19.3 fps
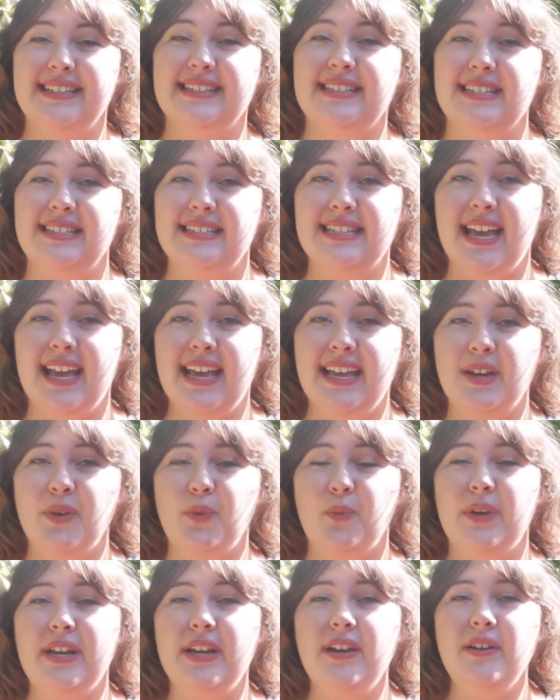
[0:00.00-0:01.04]
Today
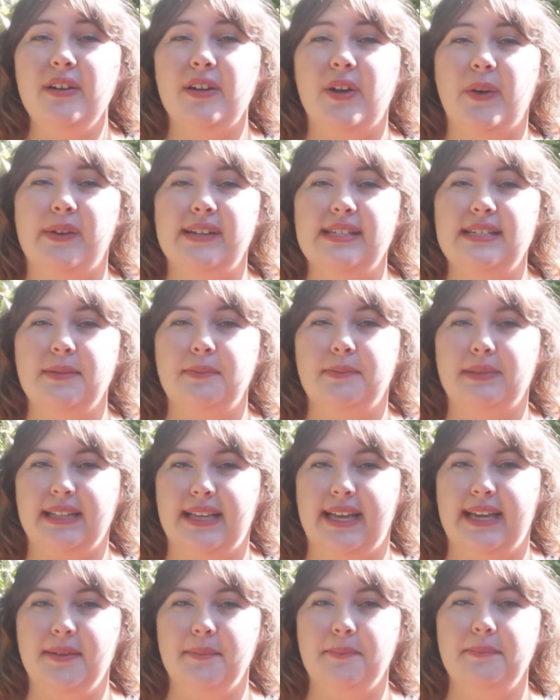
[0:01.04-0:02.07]
we are going to
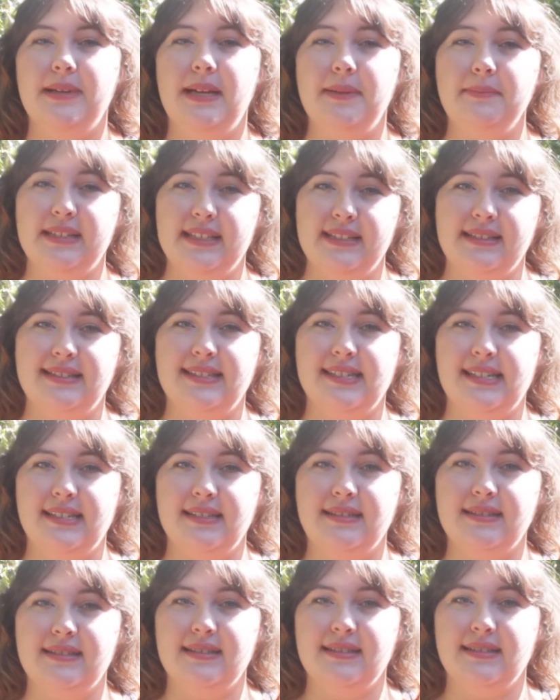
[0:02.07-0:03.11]
plant pumpkin
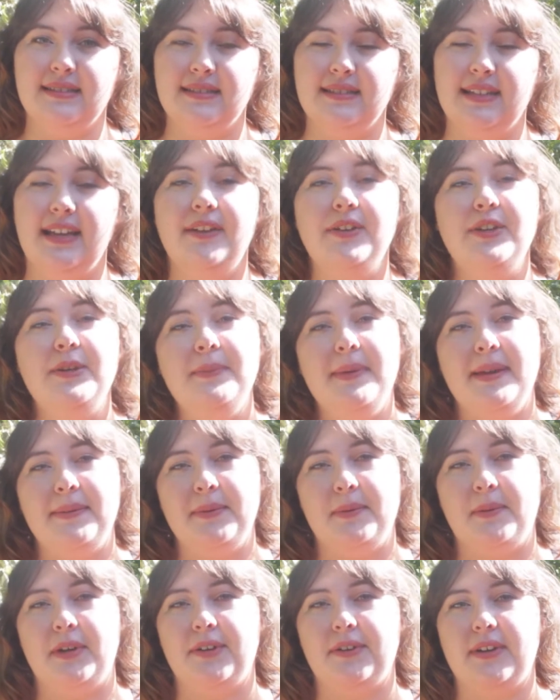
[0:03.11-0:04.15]
seeds. Now you may
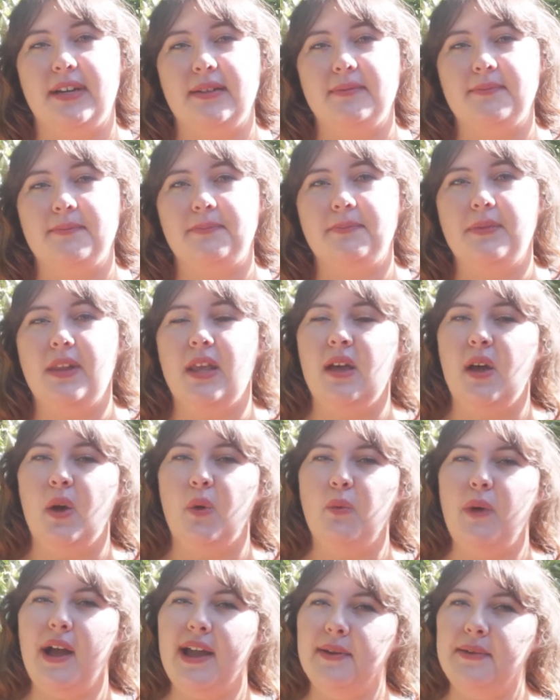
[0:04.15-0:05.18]
be wondering,
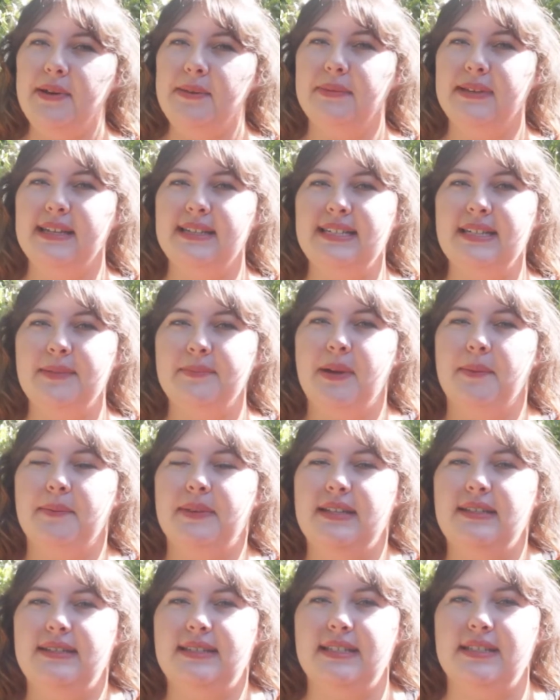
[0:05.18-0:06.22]
why are we planting
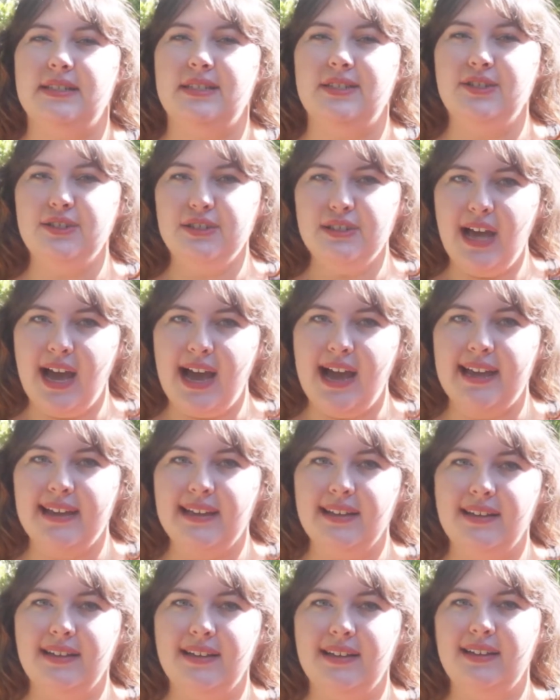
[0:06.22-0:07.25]
pumpkin seeds in July?
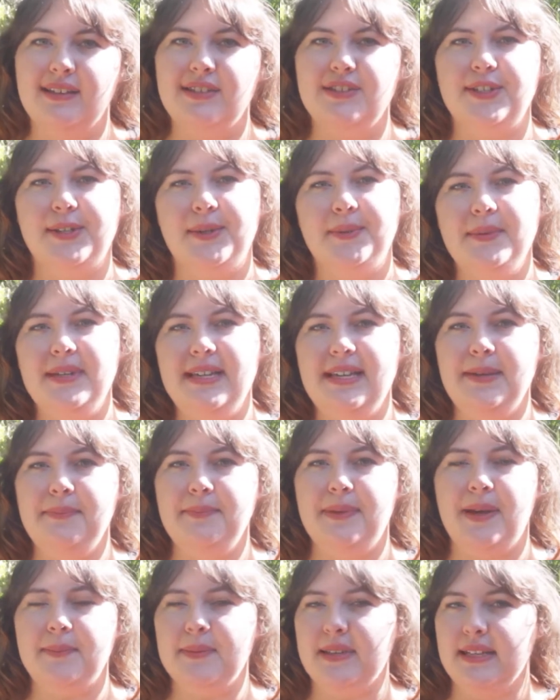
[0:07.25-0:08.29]
Don't we eat
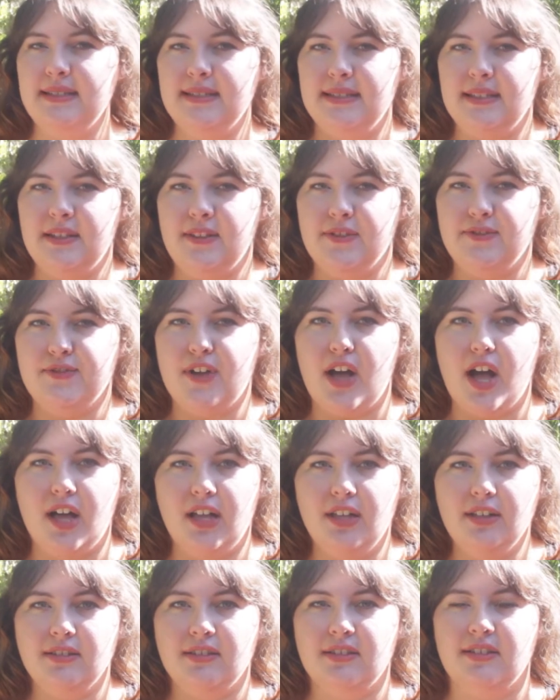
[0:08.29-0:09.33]
pumpkins in the
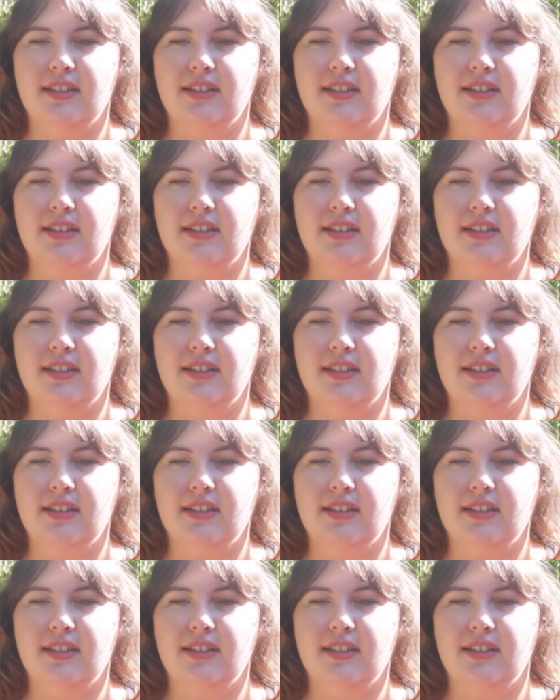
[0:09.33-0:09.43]
fall?